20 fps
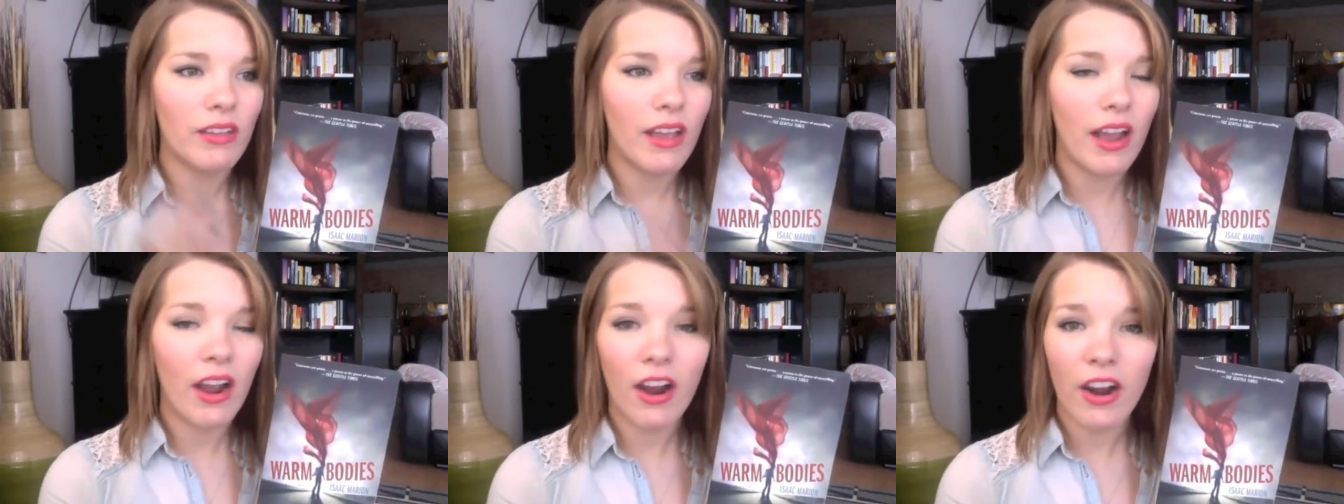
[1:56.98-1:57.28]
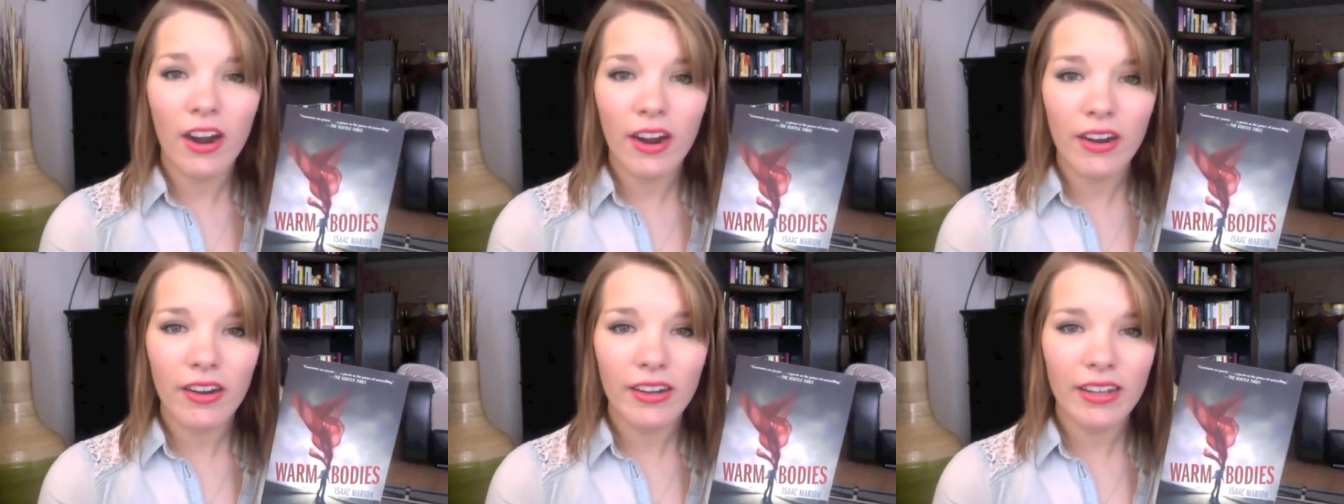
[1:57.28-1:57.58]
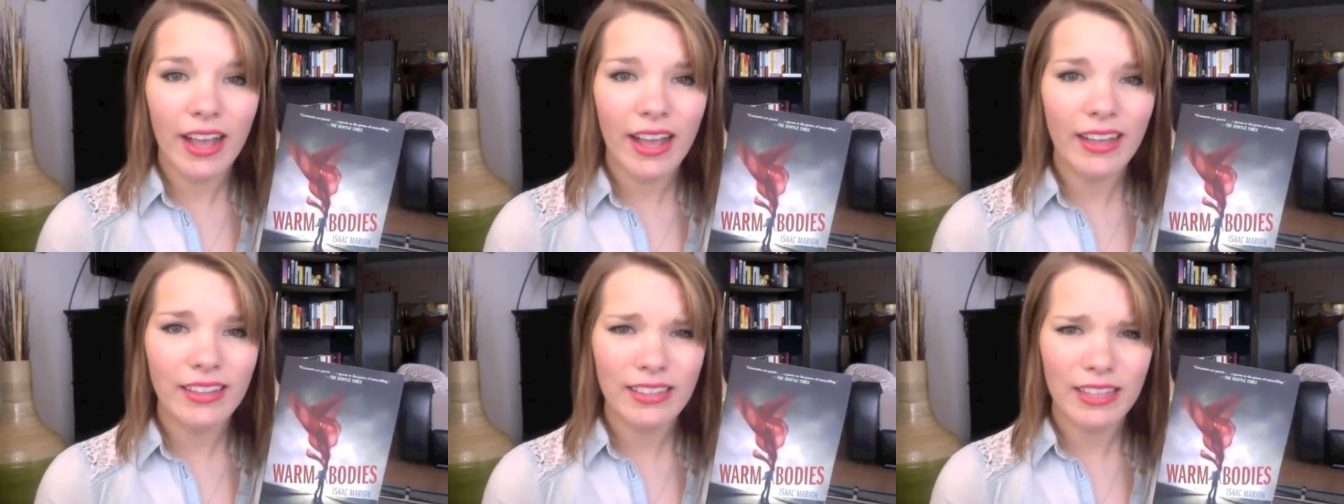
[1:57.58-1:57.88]
R
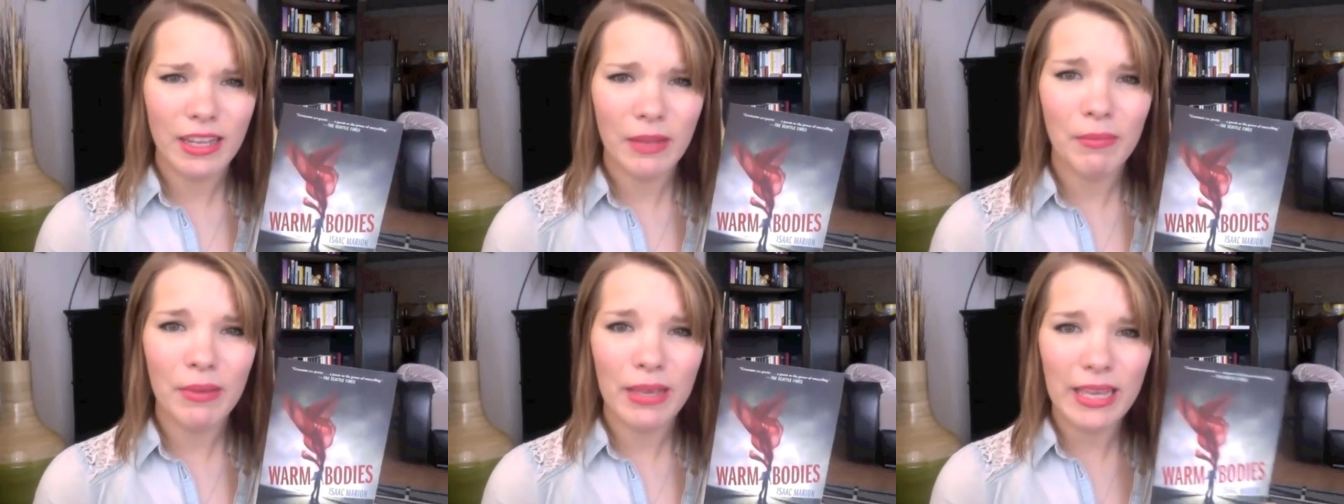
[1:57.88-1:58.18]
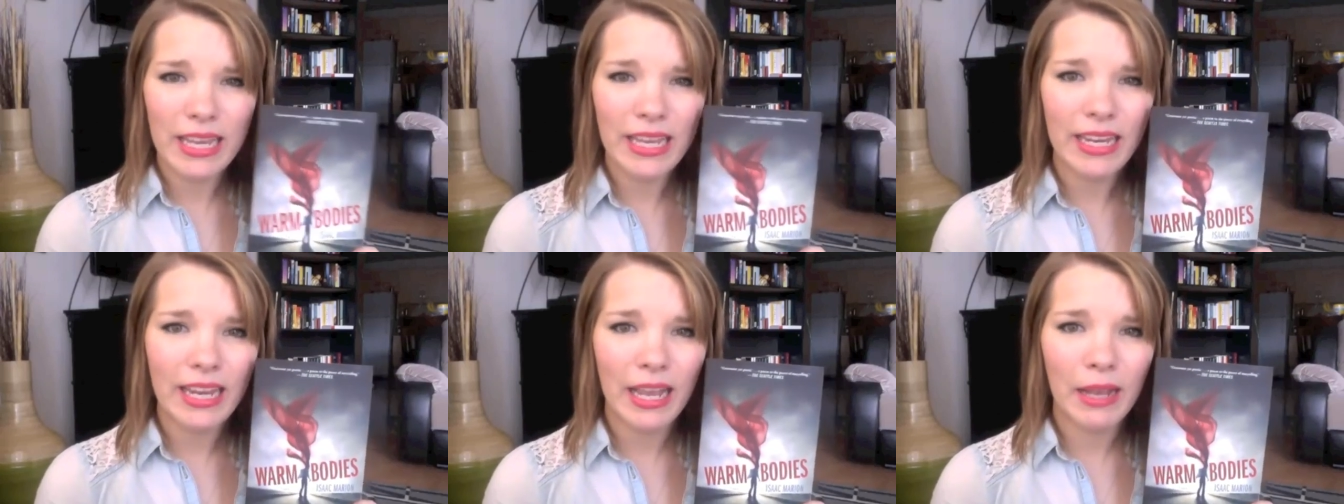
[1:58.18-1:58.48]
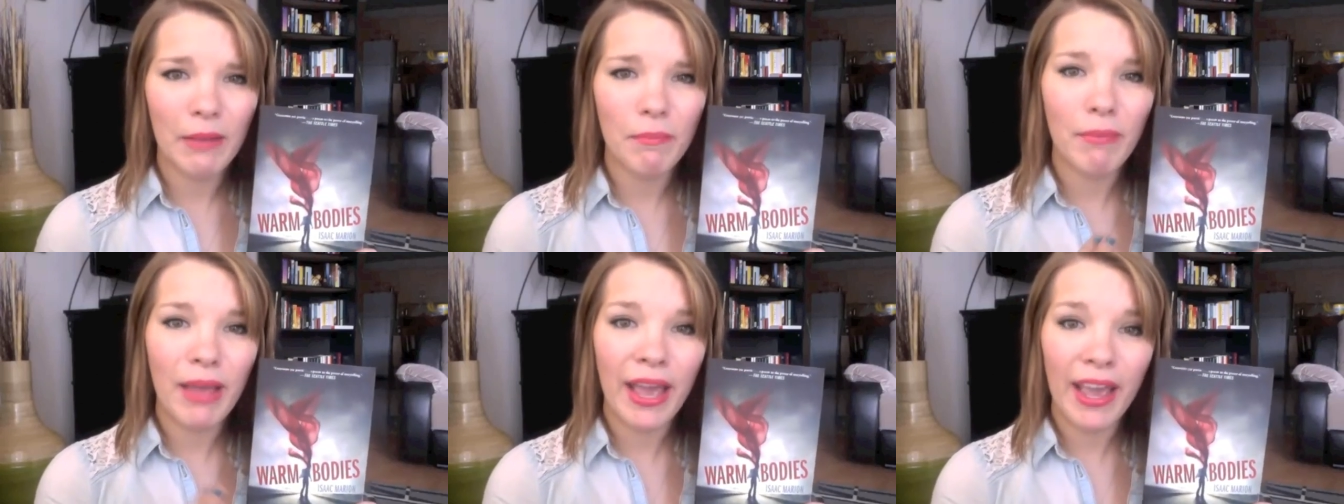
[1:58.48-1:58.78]
ends up
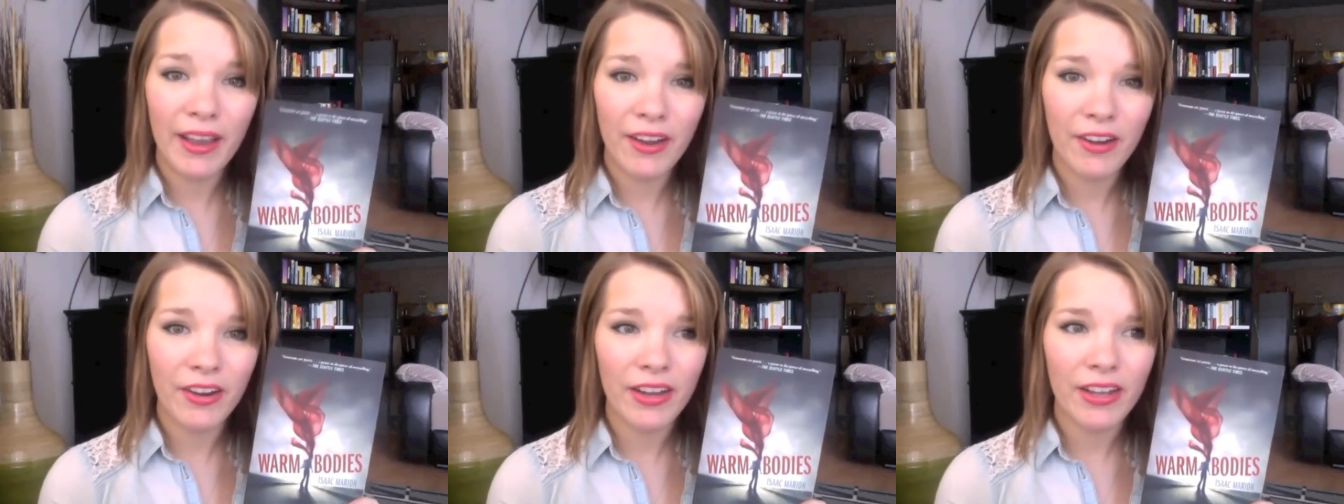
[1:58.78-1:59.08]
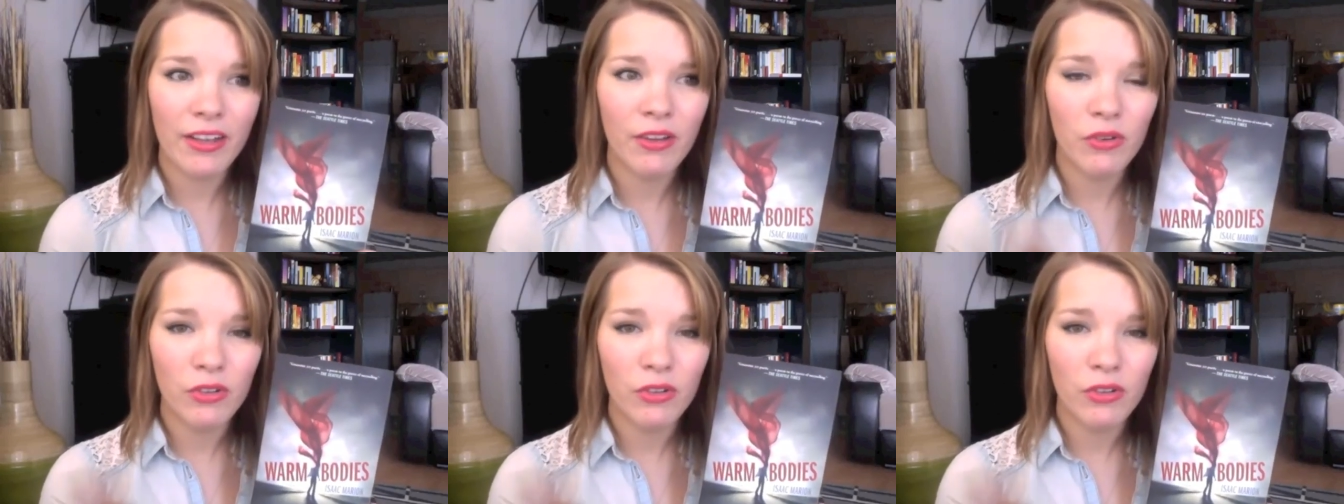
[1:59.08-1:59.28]
eating Perry,